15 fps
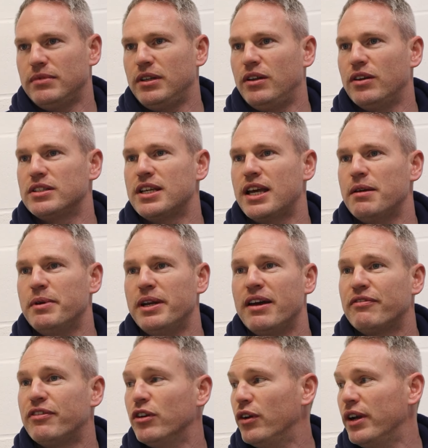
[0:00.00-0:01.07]
a lot of time and
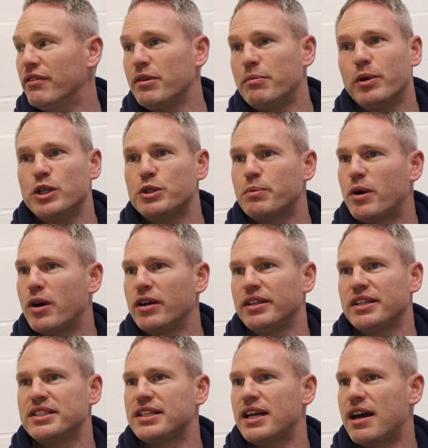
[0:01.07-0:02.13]
effort on everybody's part.
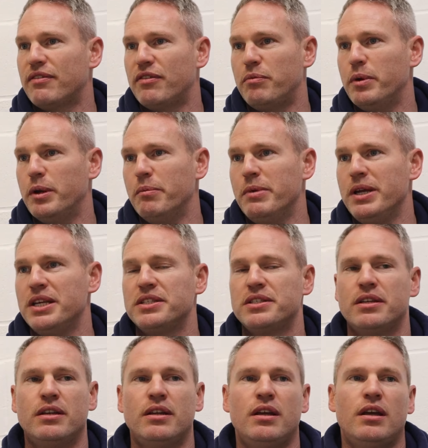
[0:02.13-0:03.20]
The staff have been
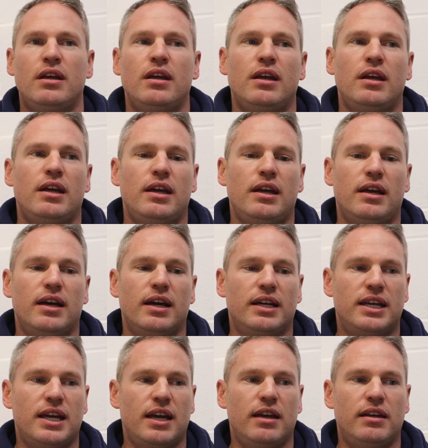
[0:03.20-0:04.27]
amazing. Uh,
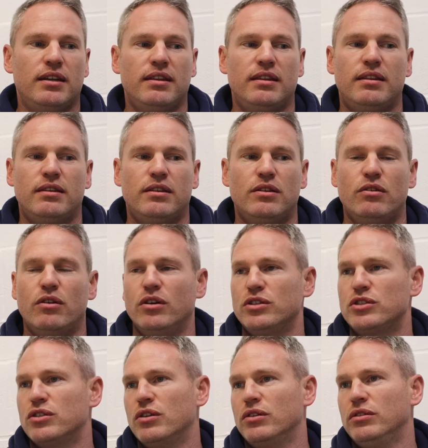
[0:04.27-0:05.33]
again, they're
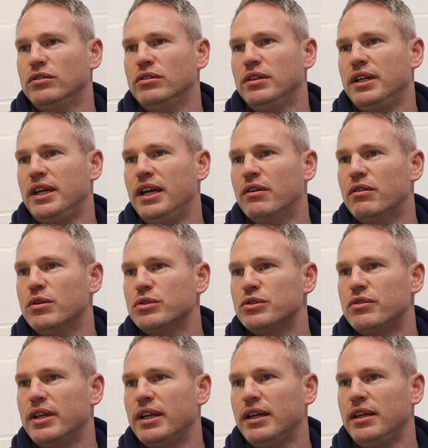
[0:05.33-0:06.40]
unsung heroes,
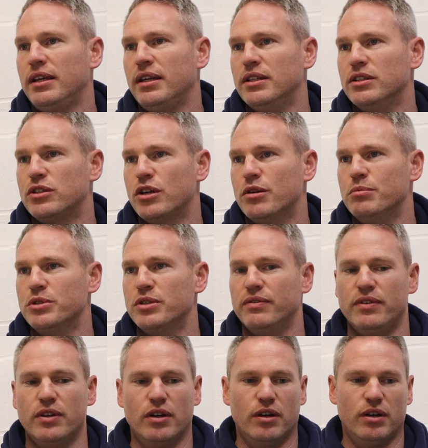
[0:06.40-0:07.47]
really, in terms
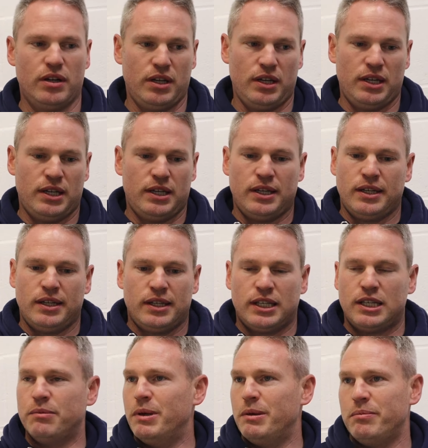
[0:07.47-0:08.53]
of their
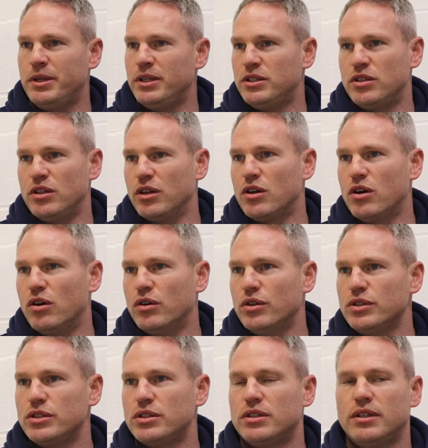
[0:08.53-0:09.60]
commitment to the
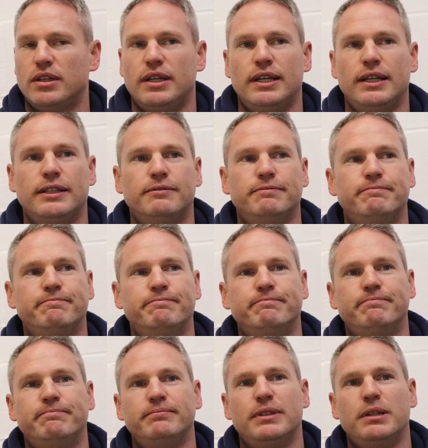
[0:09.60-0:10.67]
cause.
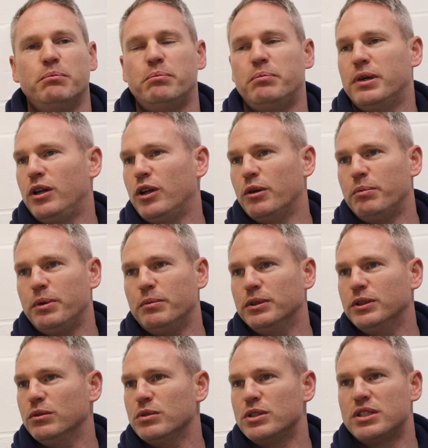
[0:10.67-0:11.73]
Um, and a lot of
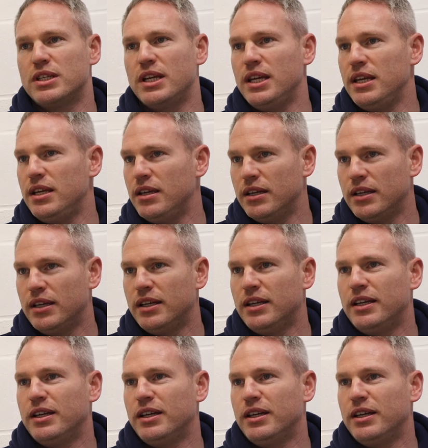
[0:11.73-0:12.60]
people don't see